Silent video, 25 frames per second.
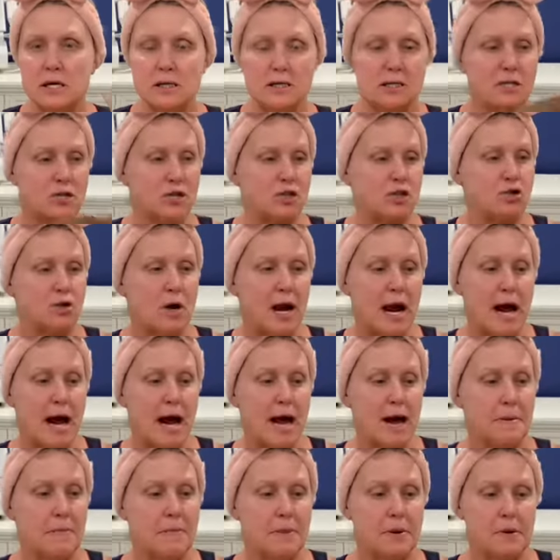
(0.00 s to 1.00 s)

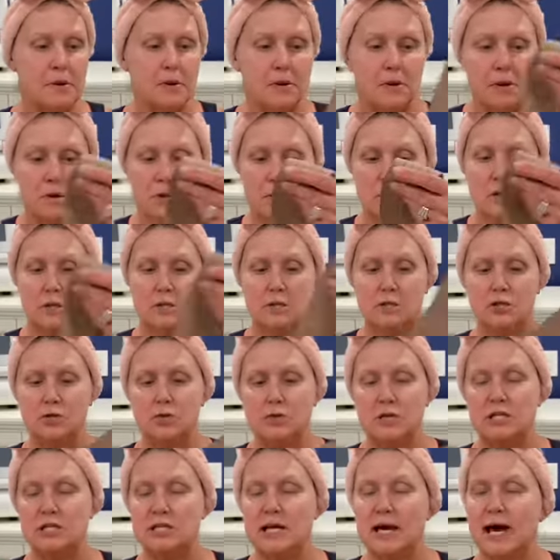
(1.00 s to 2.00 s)
strap to
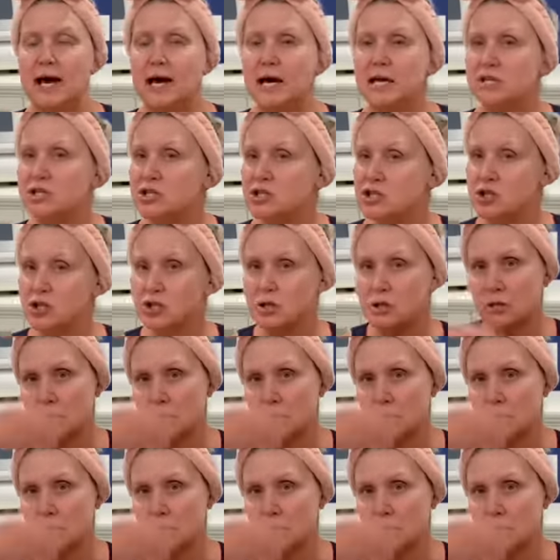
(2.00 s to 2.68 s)
attach